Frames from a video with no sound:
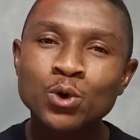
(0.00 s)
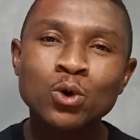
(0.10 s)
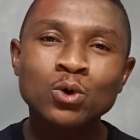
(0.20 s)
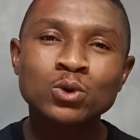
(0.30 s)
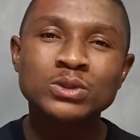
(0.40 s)

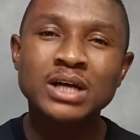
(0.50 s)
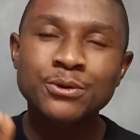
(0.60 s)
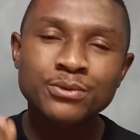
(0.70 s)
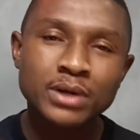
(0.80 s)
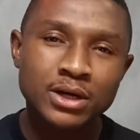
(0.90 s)
knows
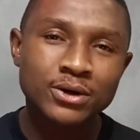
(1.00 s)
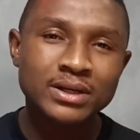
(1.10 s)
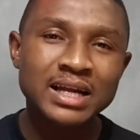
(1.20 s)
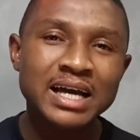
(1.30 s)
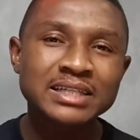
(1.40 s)
and
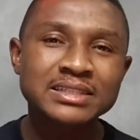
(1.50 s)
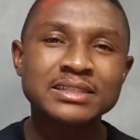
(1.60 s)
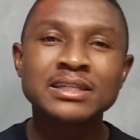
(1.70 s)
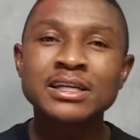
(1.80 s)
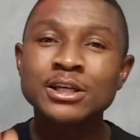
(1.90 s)

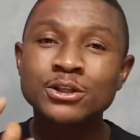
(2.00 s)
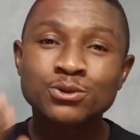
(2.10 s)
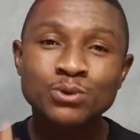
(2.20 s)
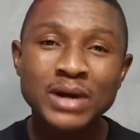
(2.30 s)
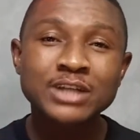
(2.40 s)
recognizes
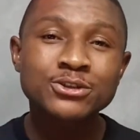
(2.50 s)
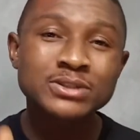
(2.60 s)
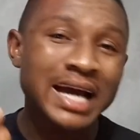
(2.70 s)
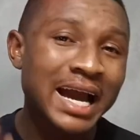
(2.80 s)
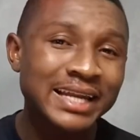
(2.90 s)
his
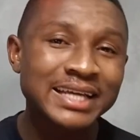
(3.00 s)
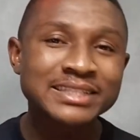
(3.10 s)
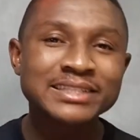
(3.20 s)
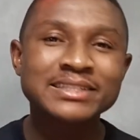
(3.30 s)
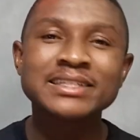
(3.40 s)
righteous
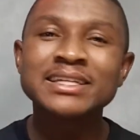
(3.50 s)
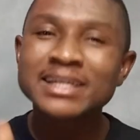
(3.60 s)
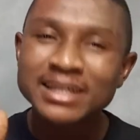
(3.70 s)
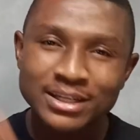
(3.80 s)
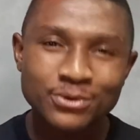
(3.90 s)

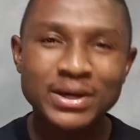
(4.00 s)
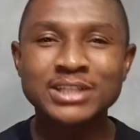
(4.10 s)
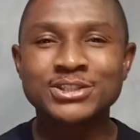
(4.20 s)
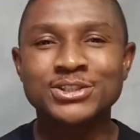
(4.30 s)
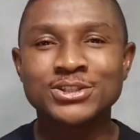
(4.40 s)
identity in
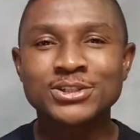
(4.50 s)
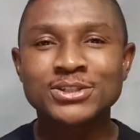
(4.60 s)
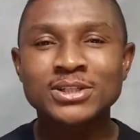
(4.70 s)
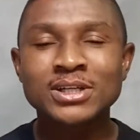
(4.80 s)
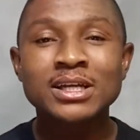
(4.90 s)
Christ
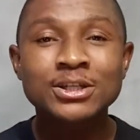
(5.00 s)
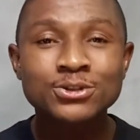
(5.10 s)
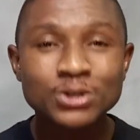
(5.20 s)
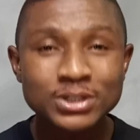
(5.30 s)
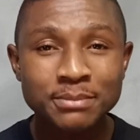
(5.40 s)
Jesus.
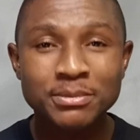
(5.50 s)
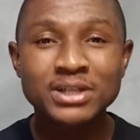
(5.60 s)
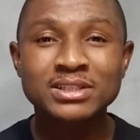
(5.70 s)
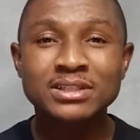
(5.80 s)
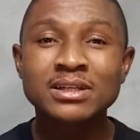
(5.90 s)
Such a
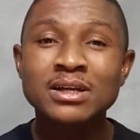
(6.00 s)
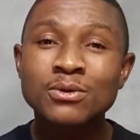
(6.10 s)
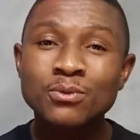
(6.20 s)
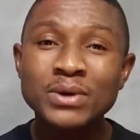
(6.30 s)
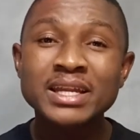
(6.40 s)
person,
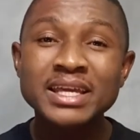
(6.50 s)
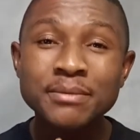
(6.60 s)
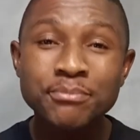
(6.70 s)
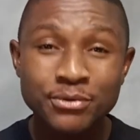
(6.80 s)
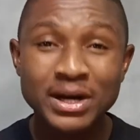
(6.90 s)
when
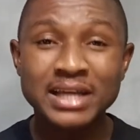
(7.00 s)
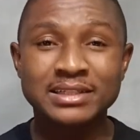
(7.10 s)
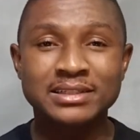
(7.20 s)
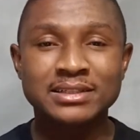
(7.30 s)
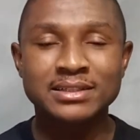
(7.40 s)
he
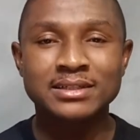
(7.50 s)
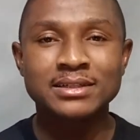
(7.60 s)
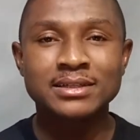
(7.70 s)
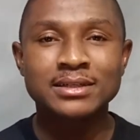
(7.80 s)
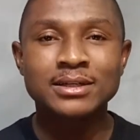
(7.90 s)
prays,
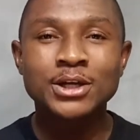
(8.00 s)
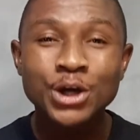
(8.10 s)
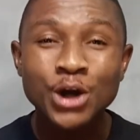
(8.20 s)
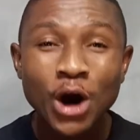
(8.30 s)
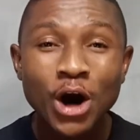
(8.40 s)

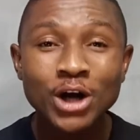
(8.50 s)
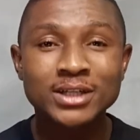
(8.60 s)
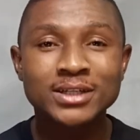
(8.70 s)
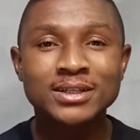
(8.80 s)
God